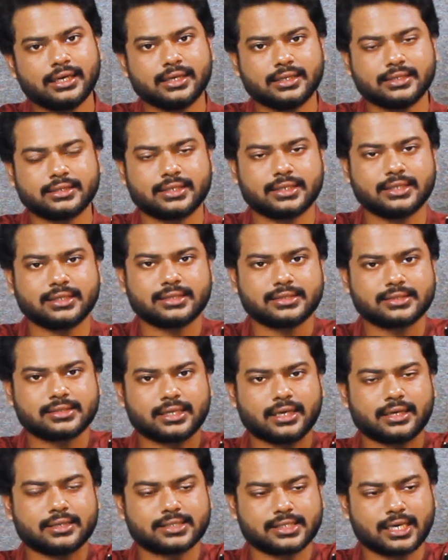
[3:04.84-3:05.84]
and then
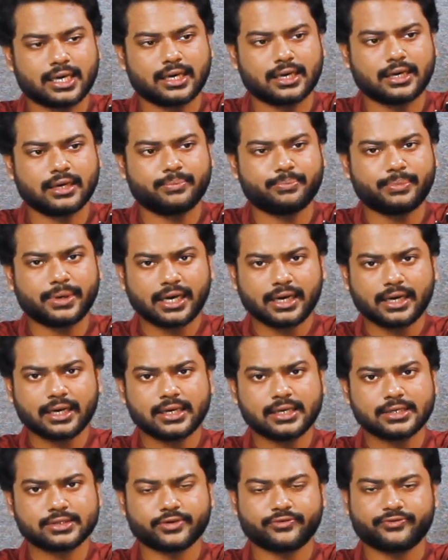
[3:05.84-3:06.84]
sa
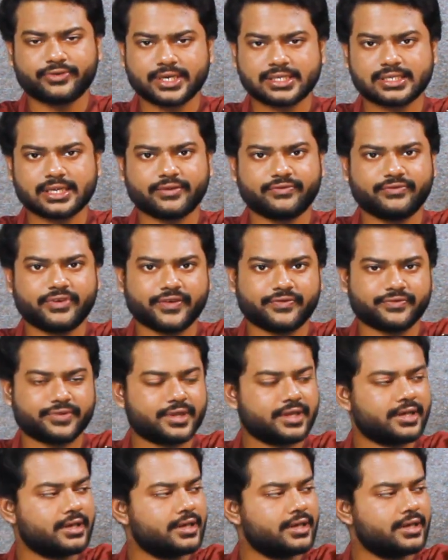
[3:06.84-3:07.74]
pa. So first and fifth,